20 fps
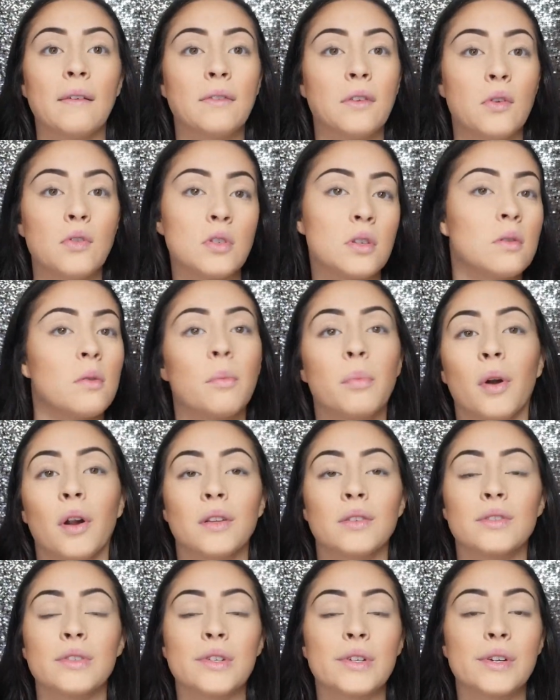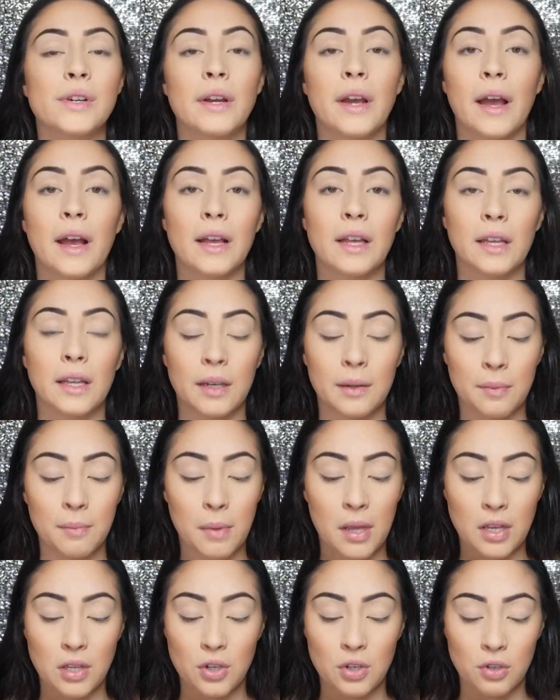Using a bronzer
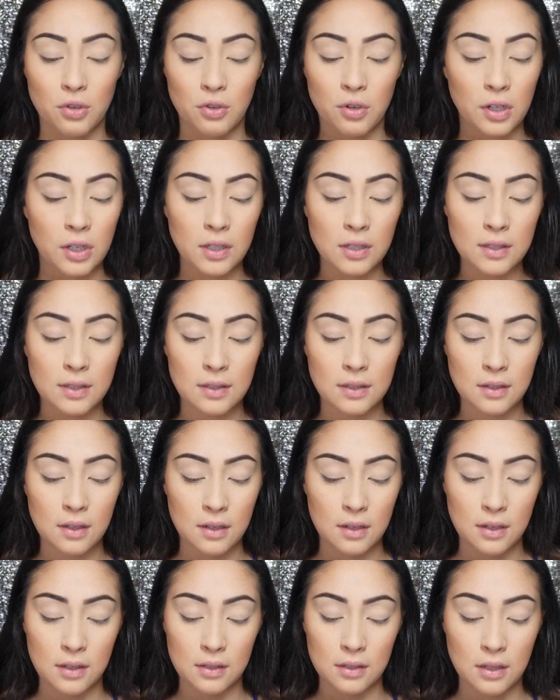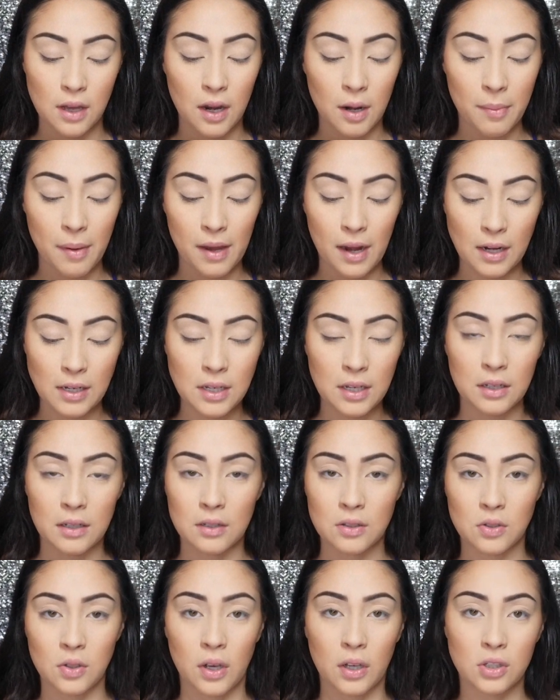in your crease is not a bad idea.
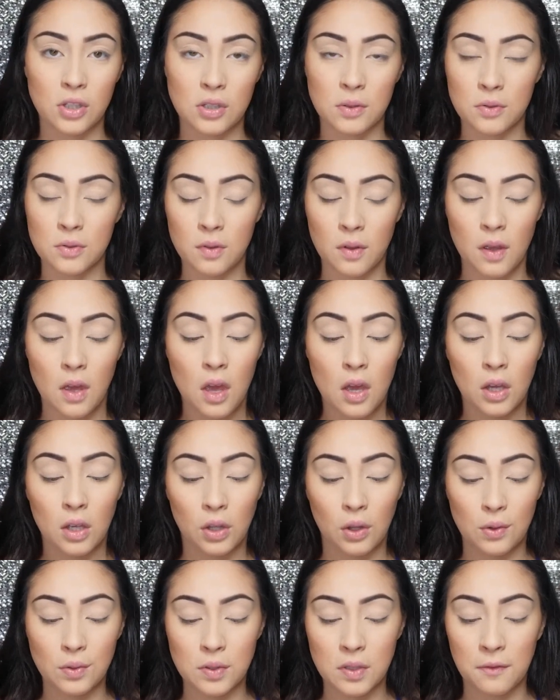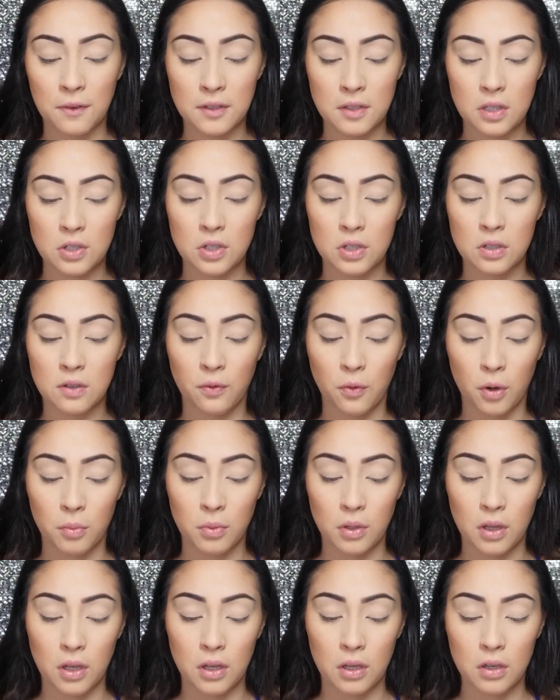So I just use the Physicians
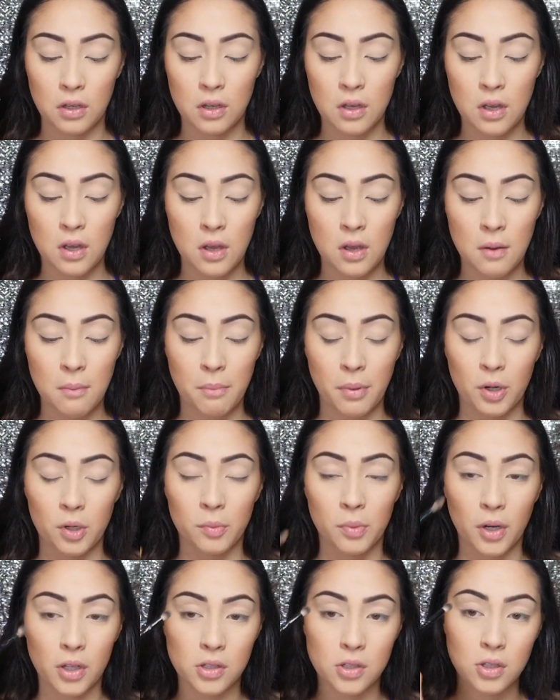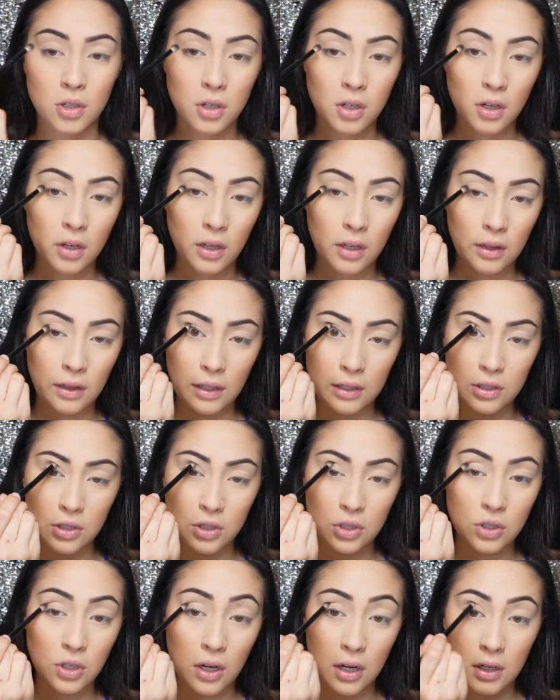Formula Butter Bronzer. And let's
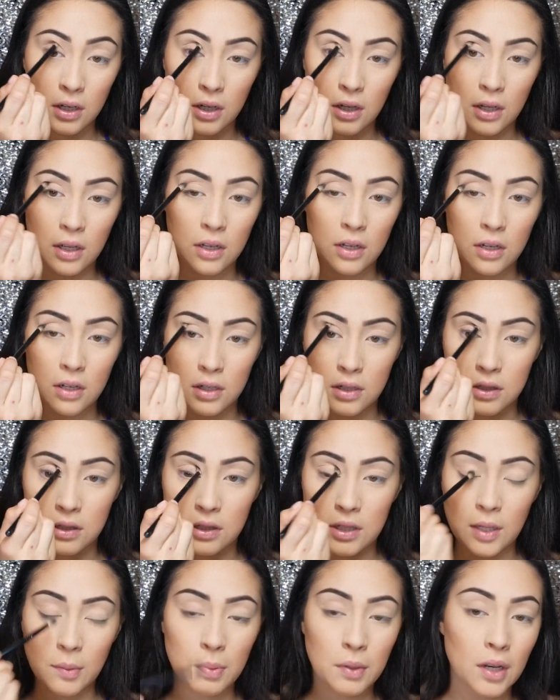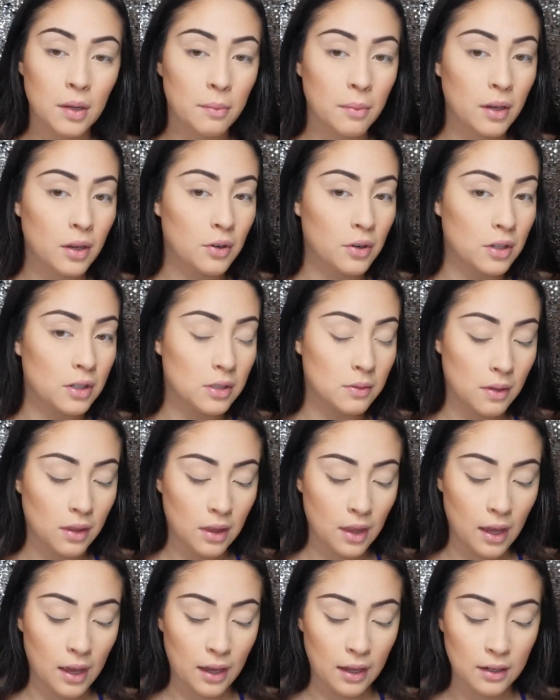try to deepen up my crease with
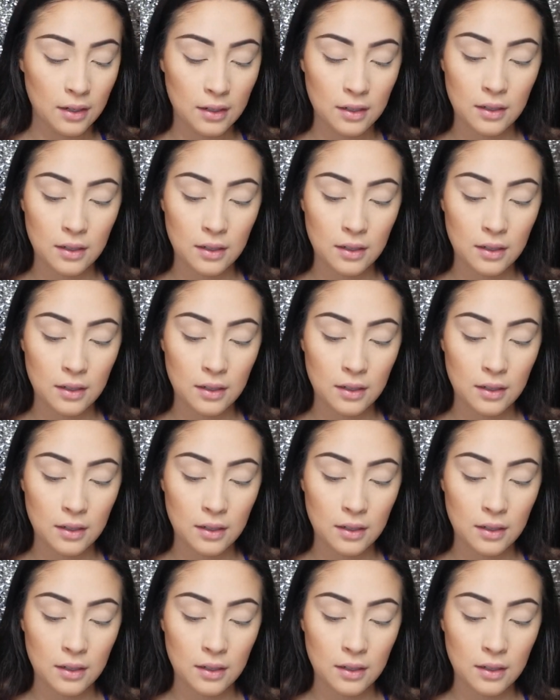that.